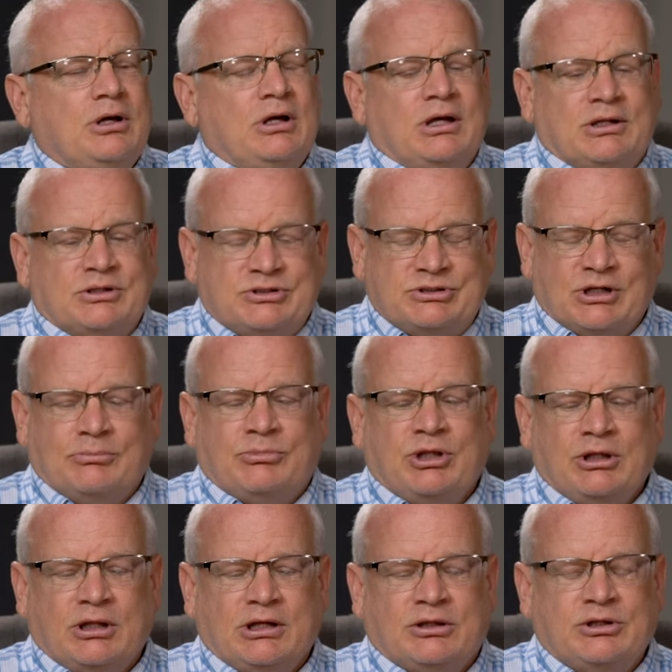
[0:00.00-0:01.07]
in
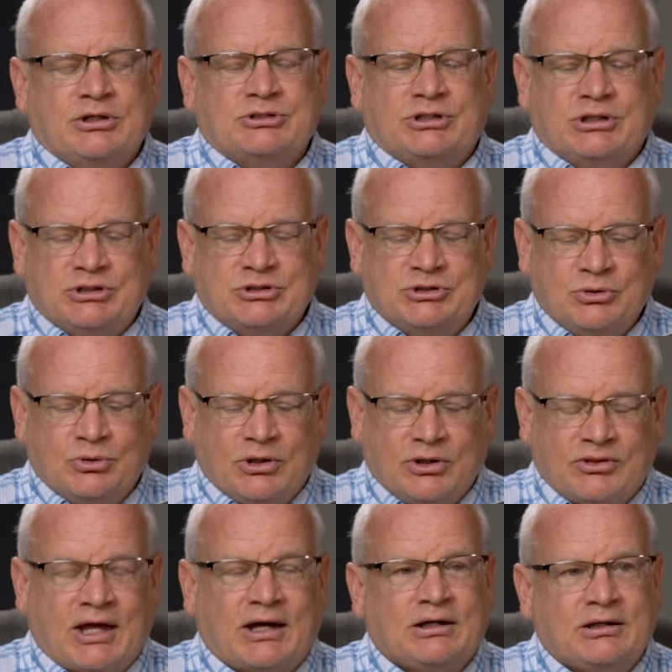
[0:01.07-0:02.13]
something like this that is doing
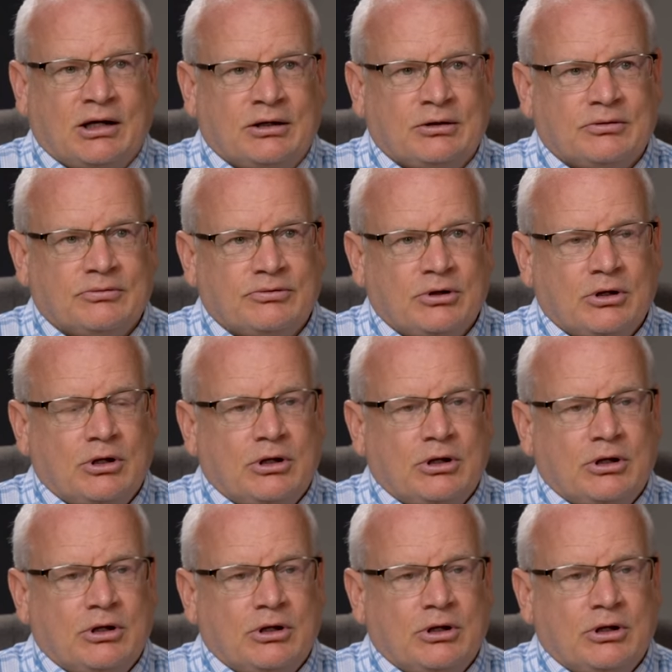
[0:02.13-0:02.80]
that kind of